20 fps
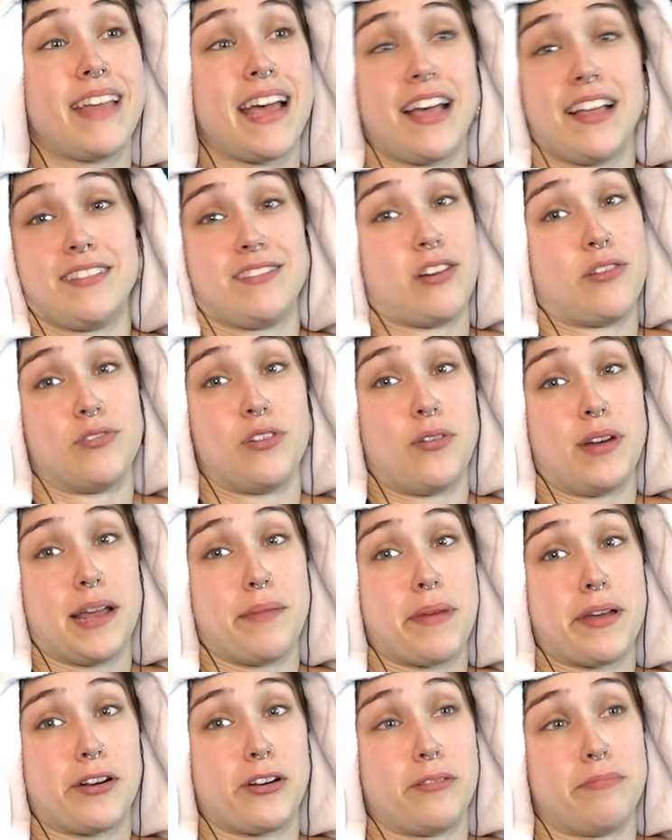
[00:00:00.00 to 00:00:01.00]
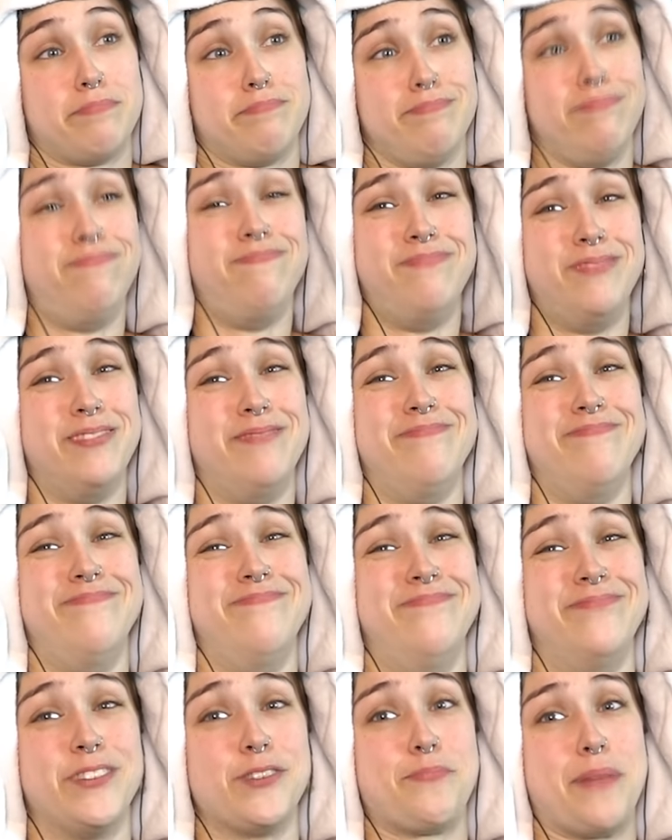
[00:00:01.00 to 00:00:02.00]
they don't know any better.
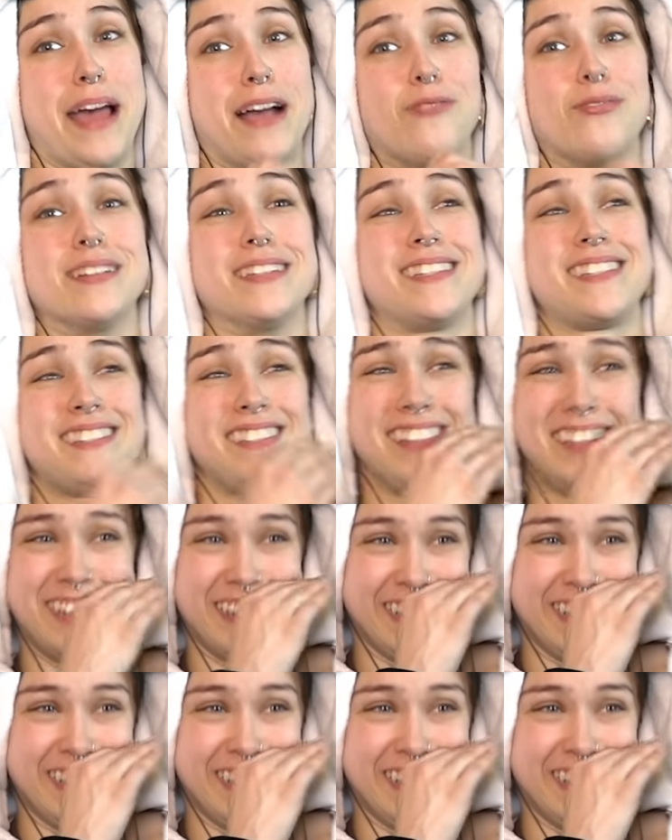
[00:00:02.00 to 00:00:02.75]
They're penguins.